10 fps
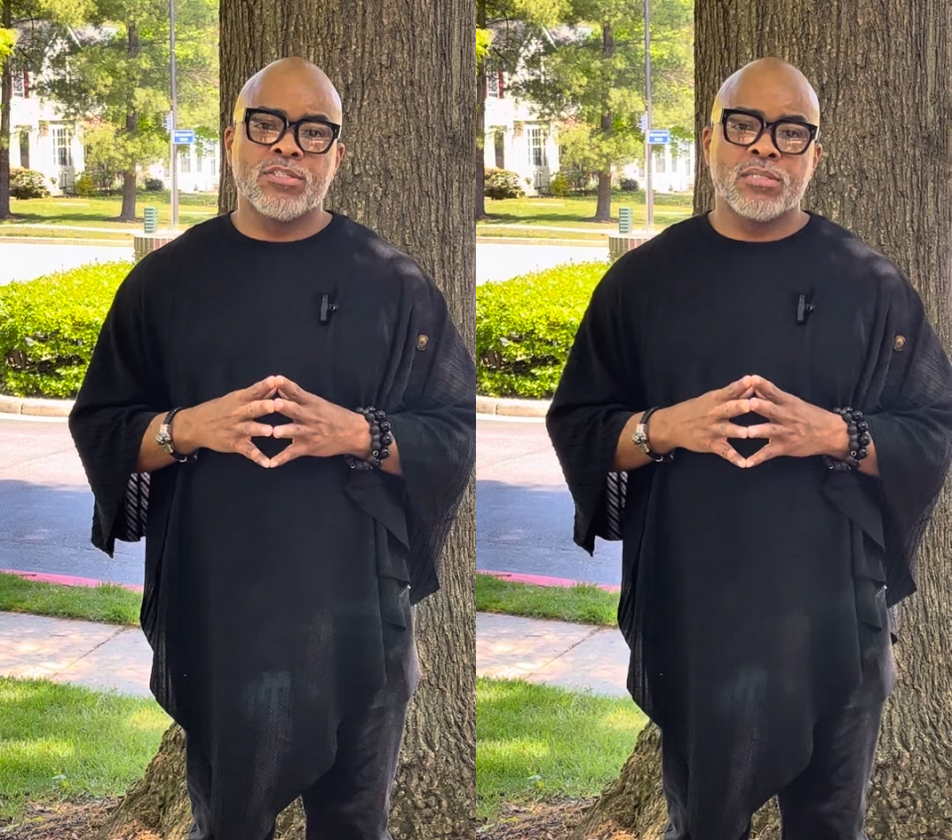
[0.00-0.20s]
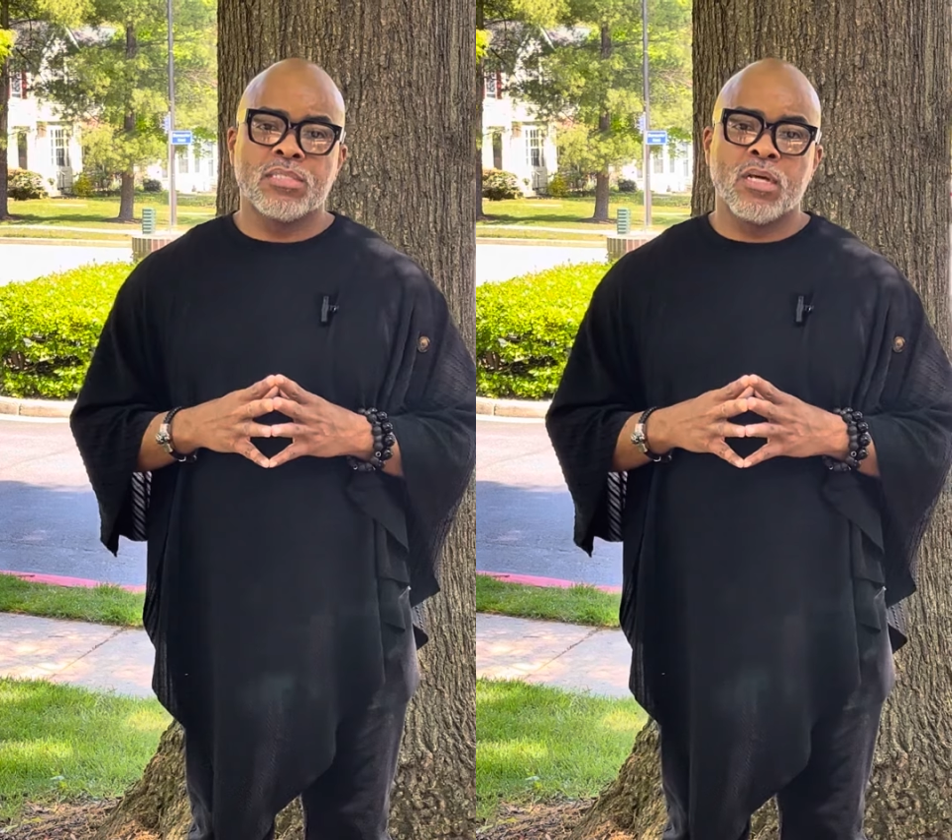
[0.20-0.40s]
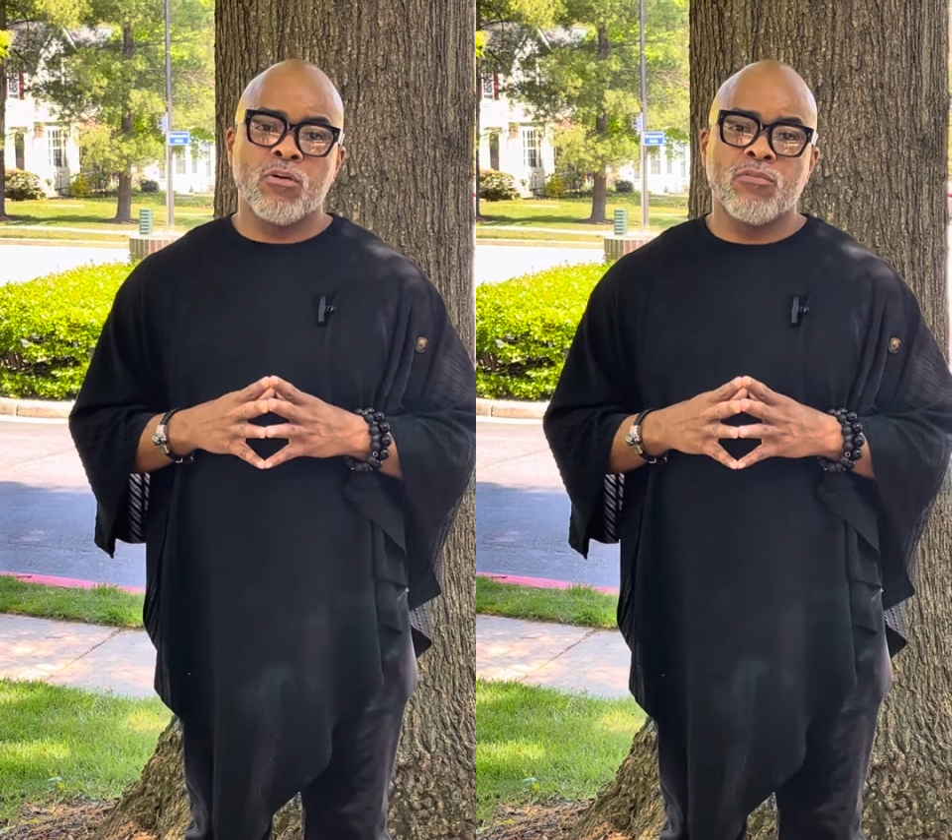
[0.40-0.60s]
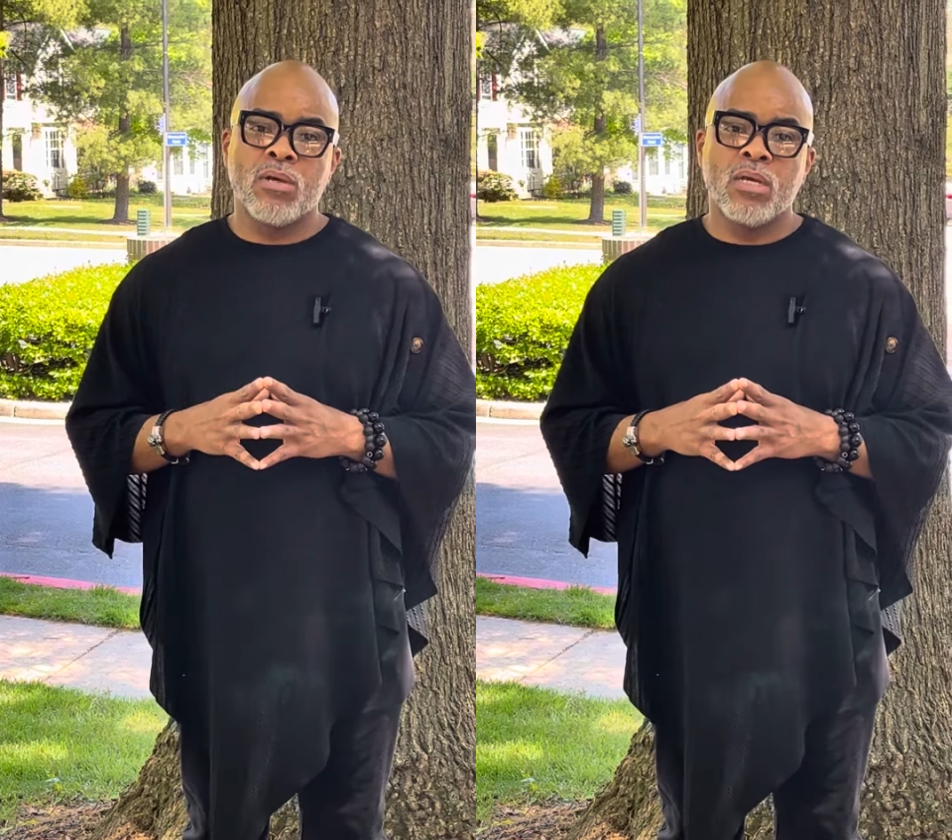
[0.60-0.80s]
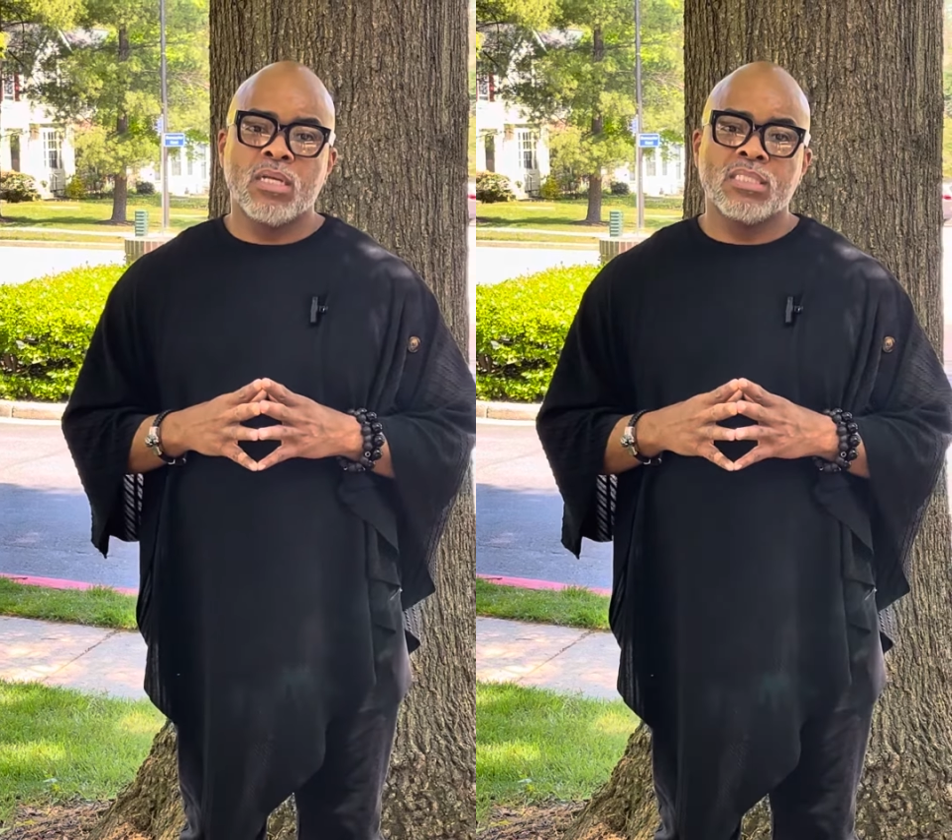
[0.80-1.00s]
yourself
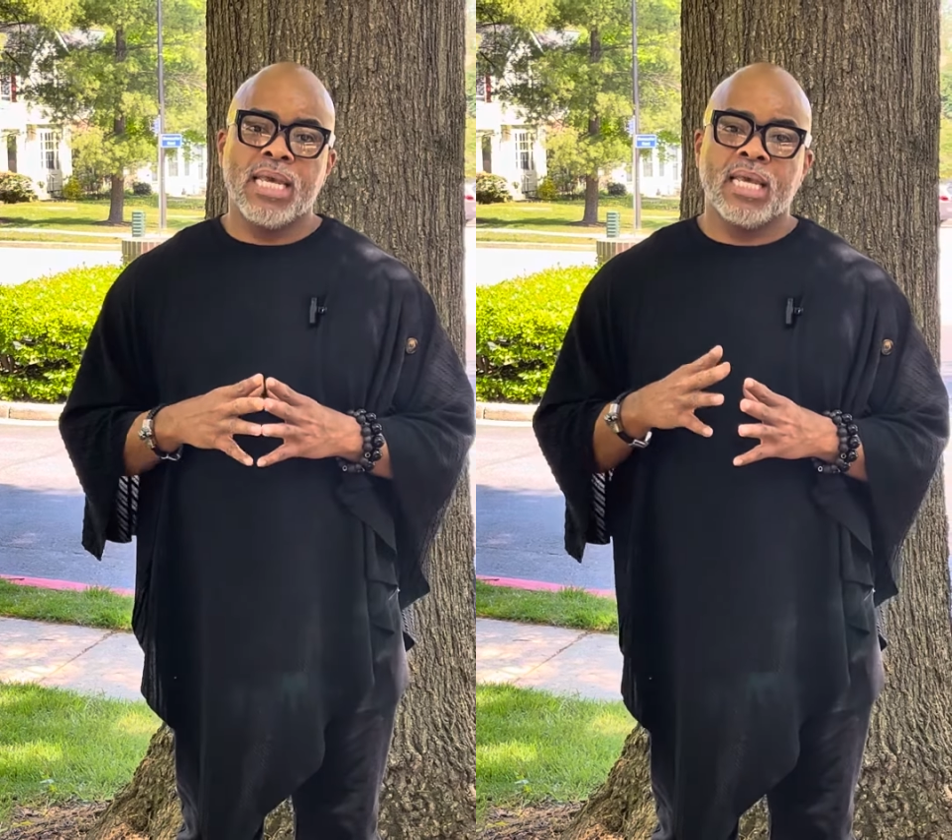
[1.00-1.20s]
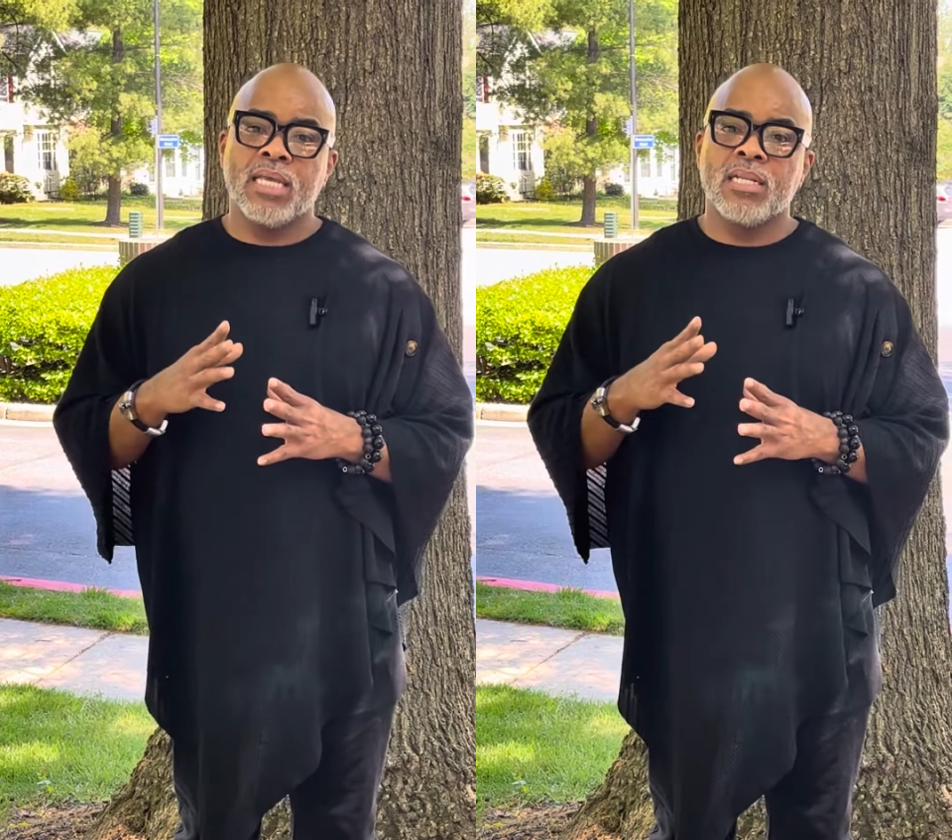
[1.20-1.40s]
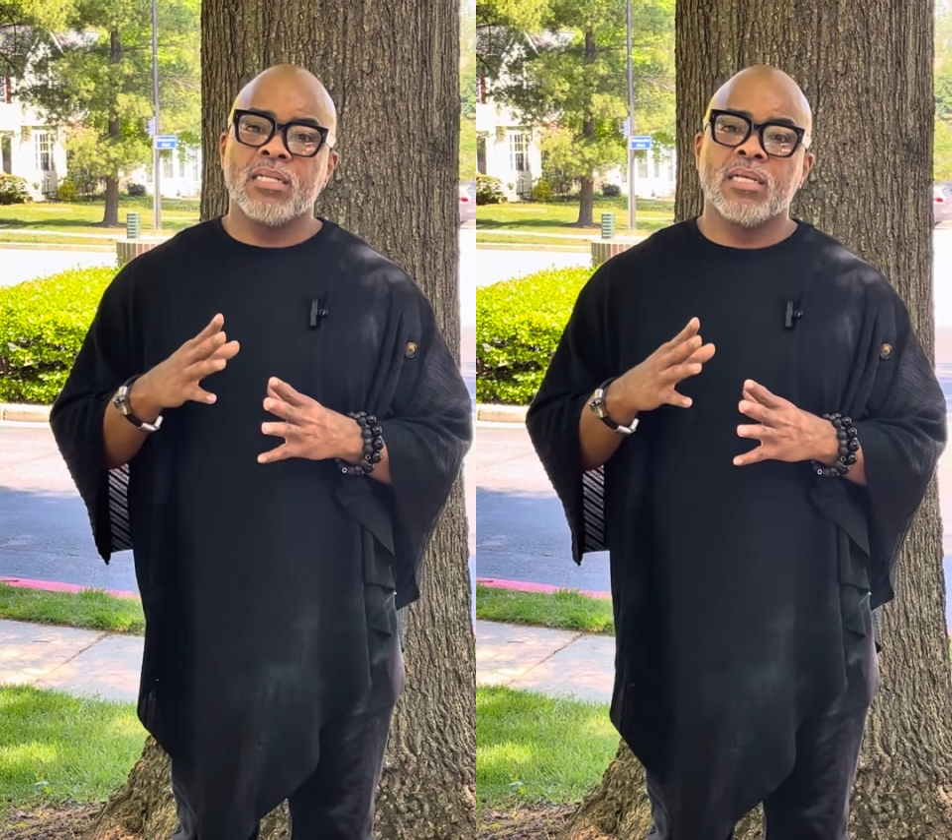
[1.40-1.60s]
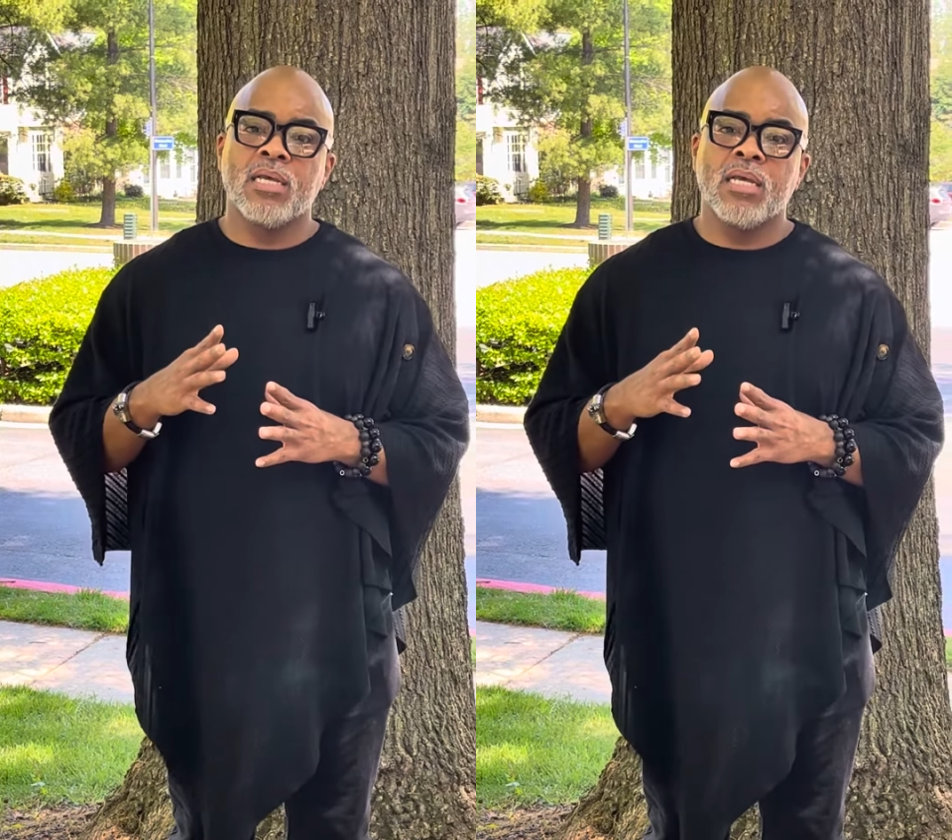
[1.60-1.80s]
taking